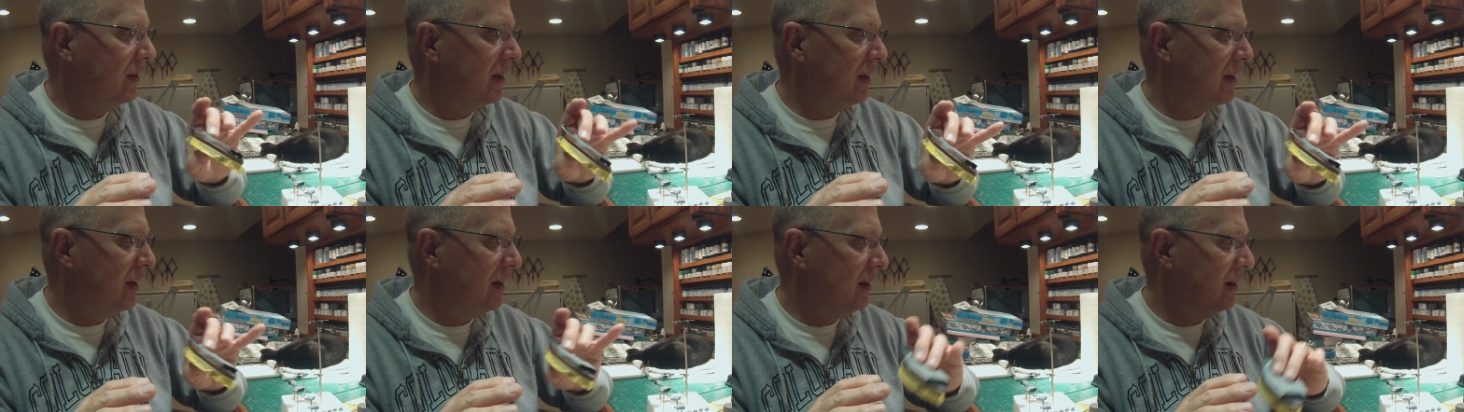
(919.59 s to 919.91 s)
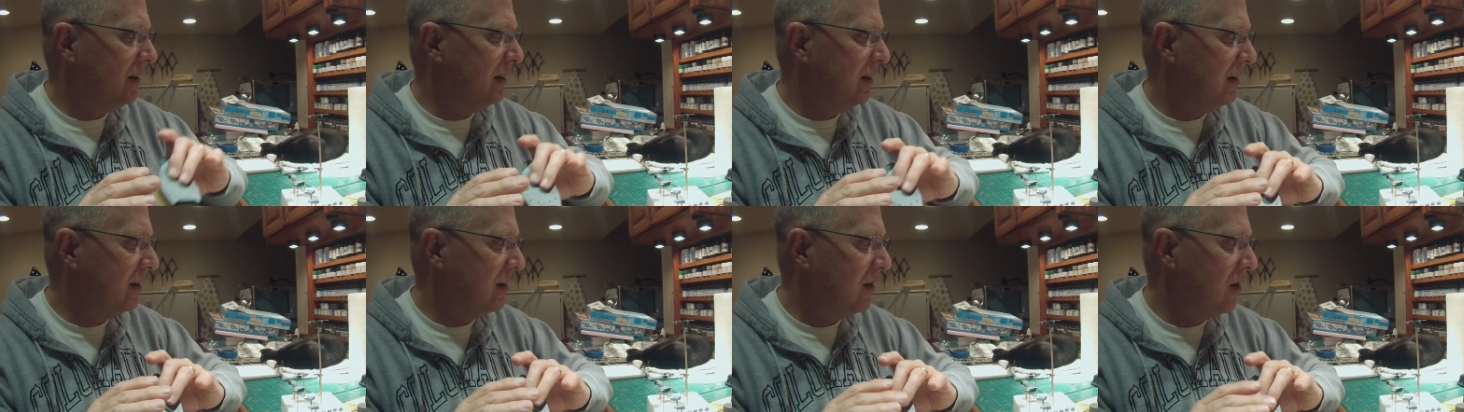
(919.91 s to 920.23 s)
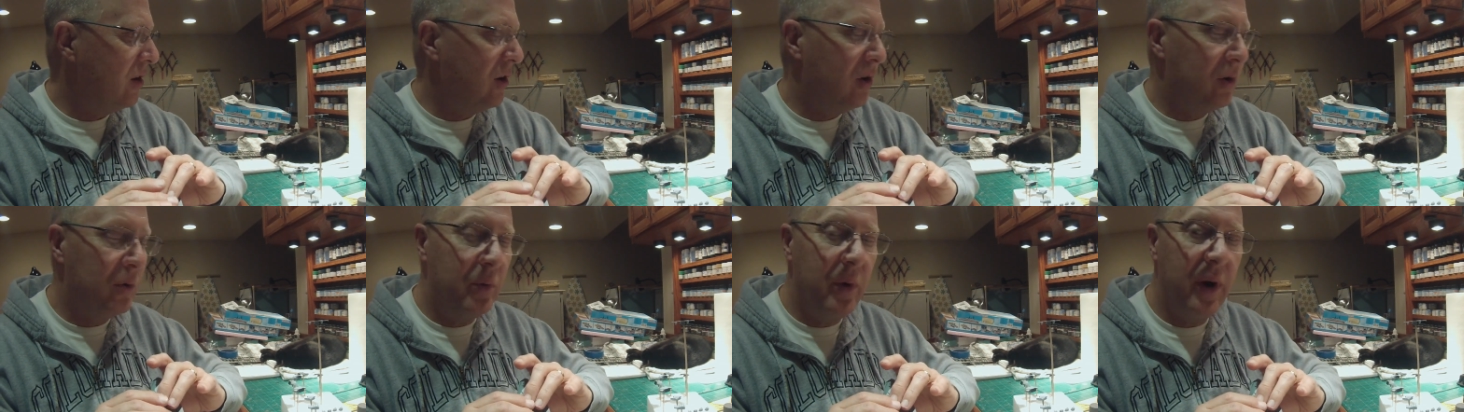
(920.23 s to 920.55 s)
The
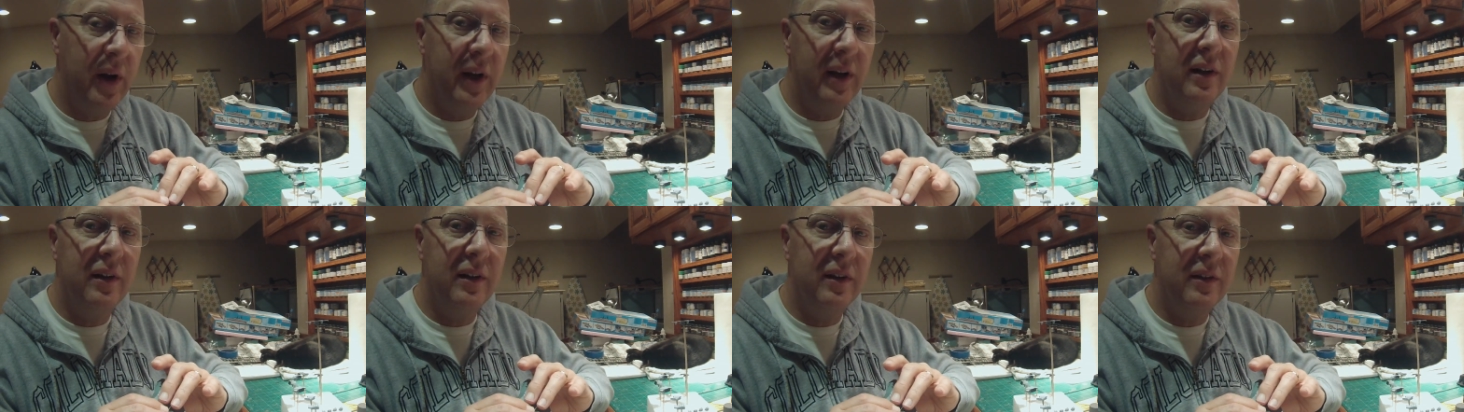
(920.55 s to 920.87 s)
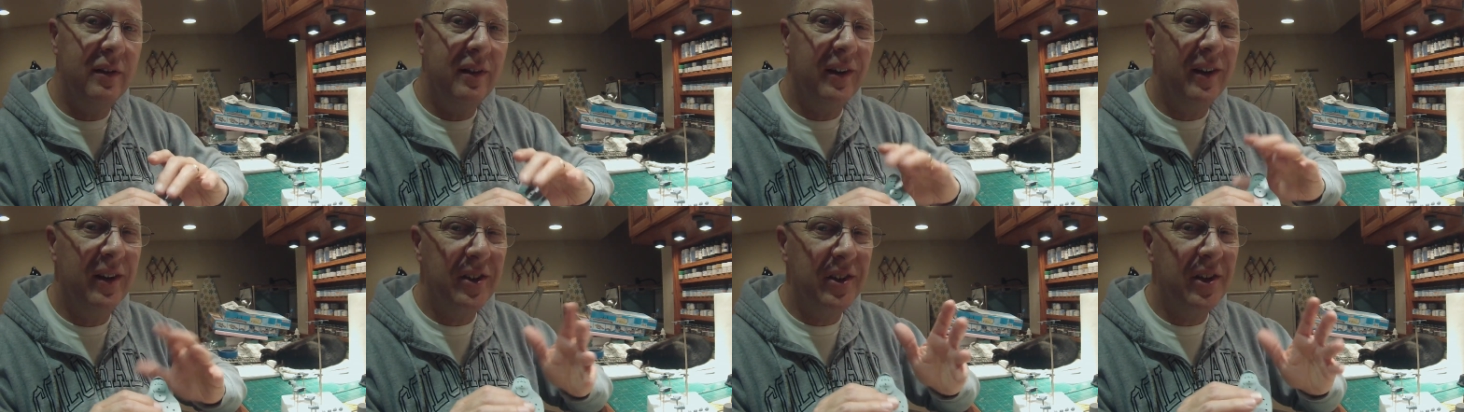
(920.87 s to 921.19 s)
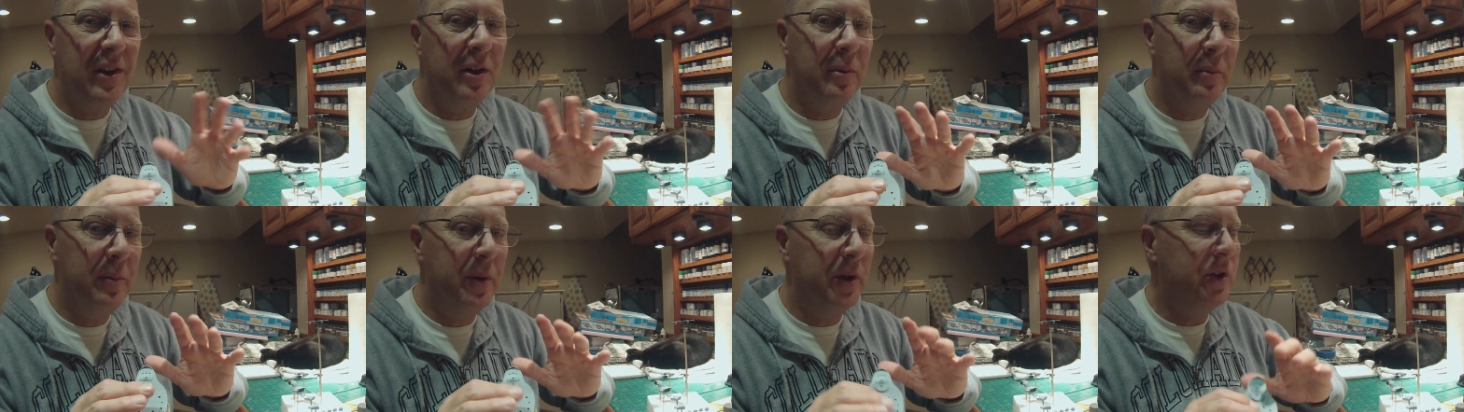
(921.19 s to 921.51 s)
whole red looks a
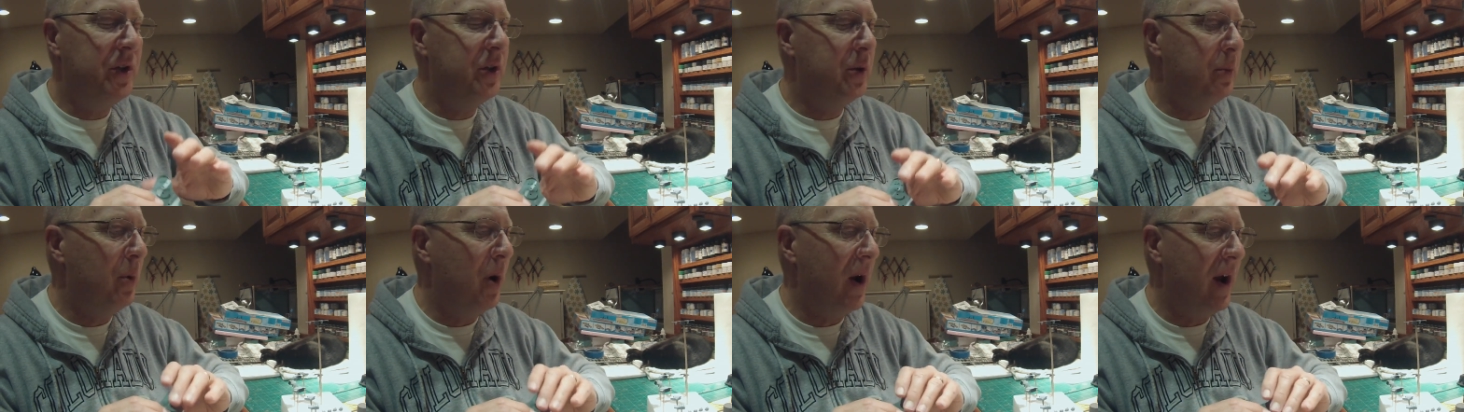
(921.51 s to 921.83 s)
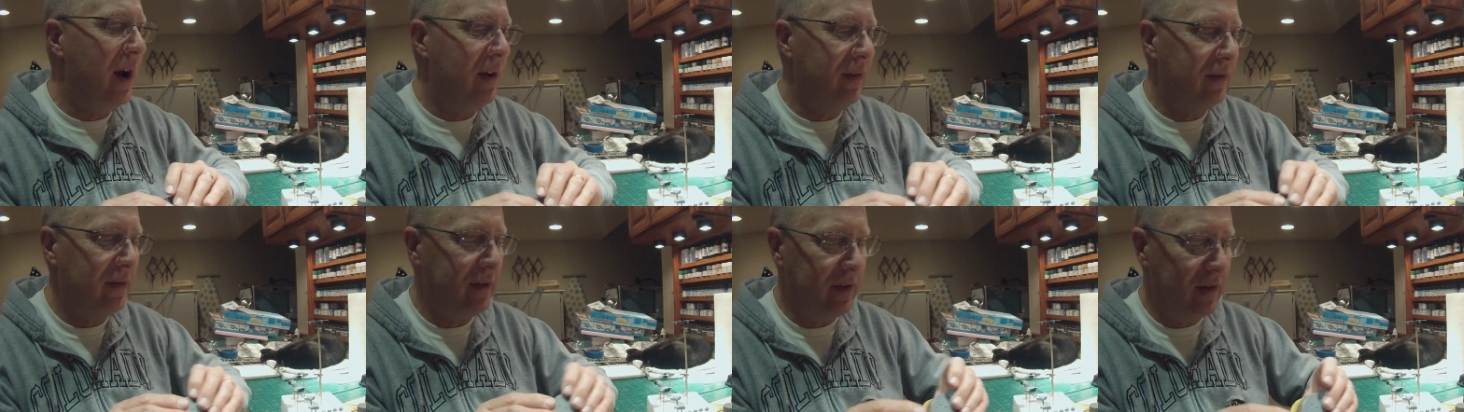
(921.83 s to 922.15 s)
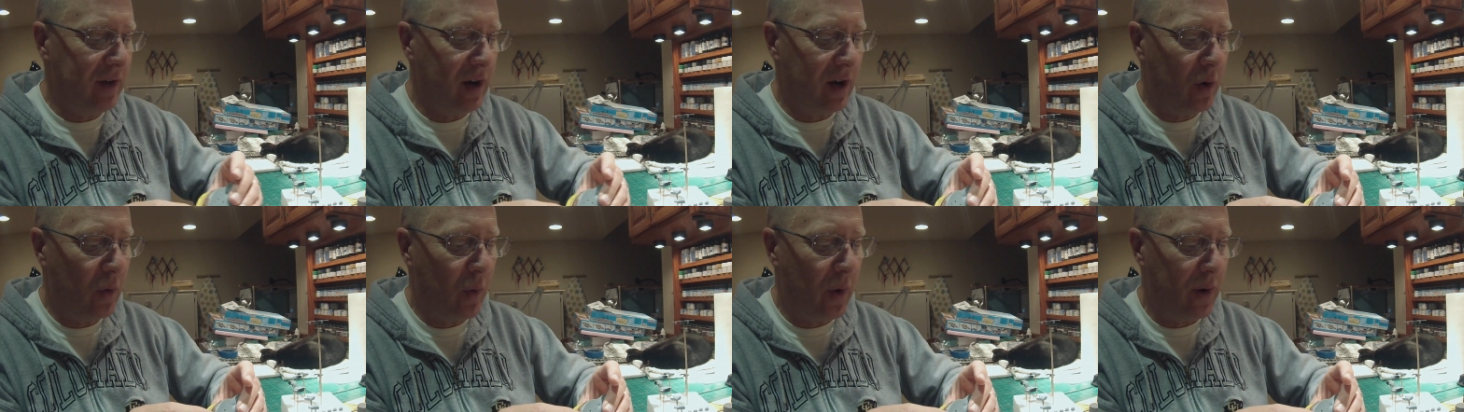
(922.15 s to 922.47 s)
little bit too brown.
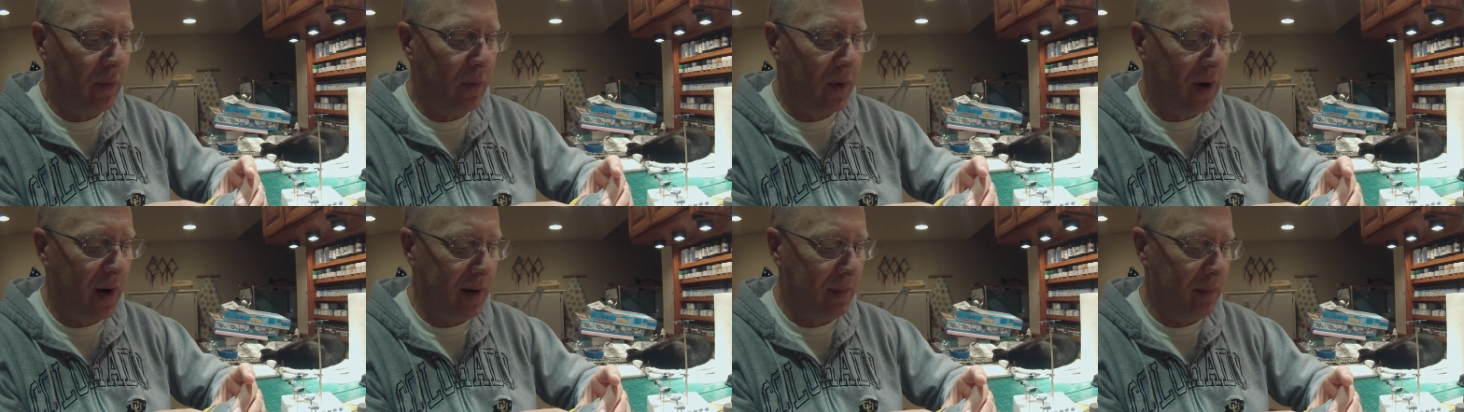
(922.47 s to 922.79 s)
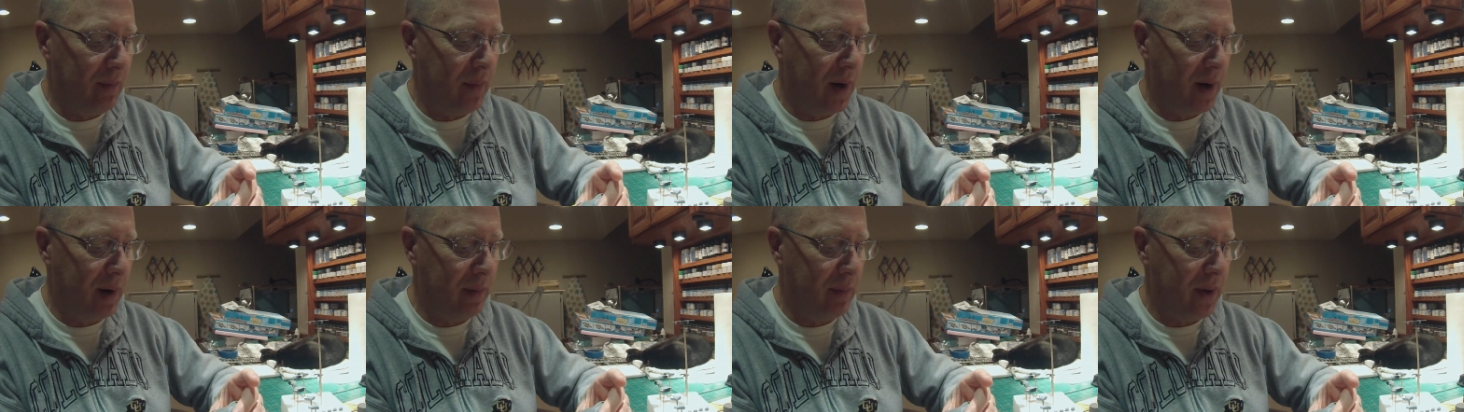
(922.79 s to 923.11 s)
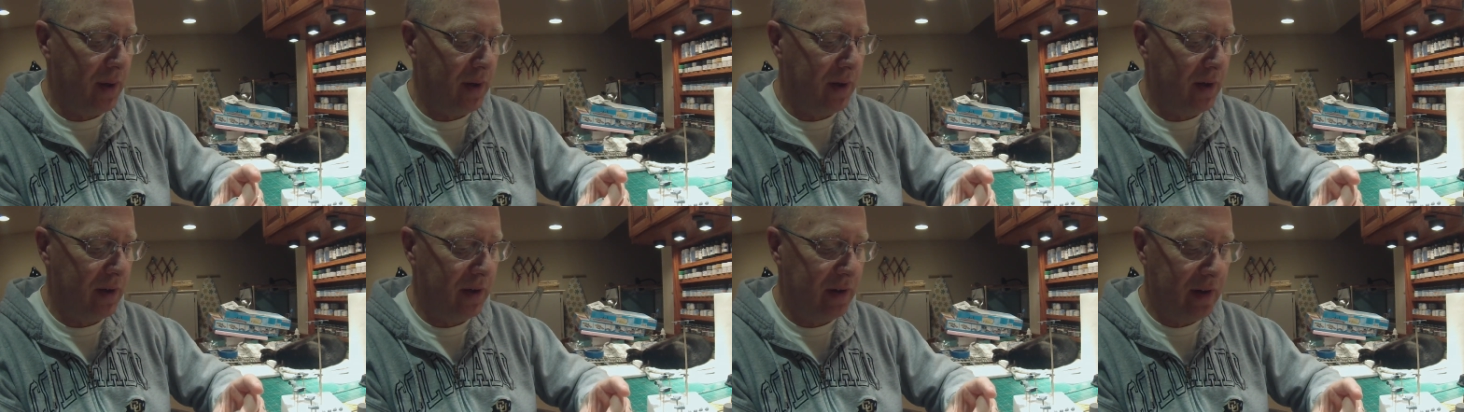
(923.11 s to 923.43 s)
Not quite right in my
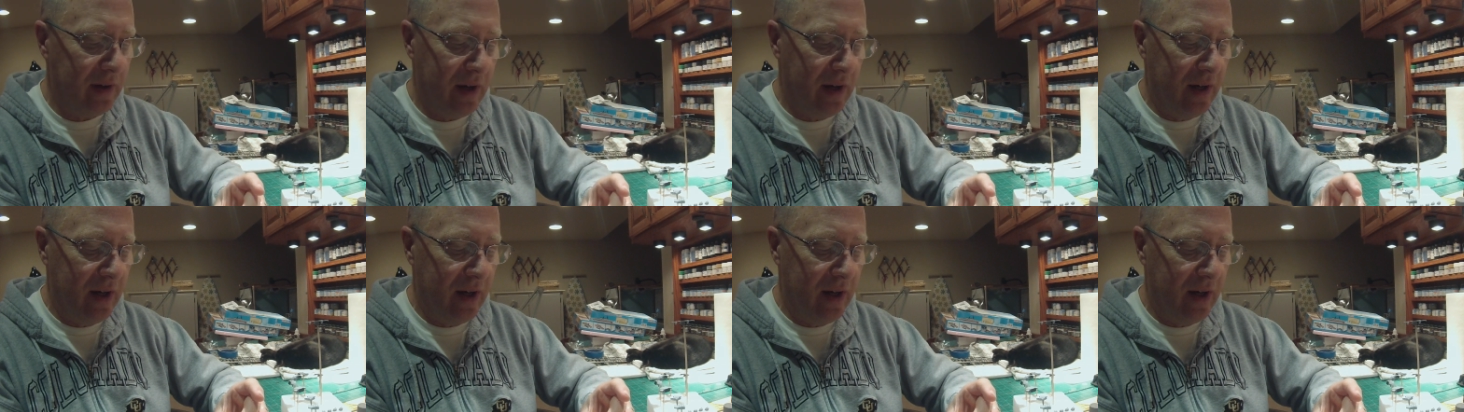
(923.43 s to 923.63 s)
opinion.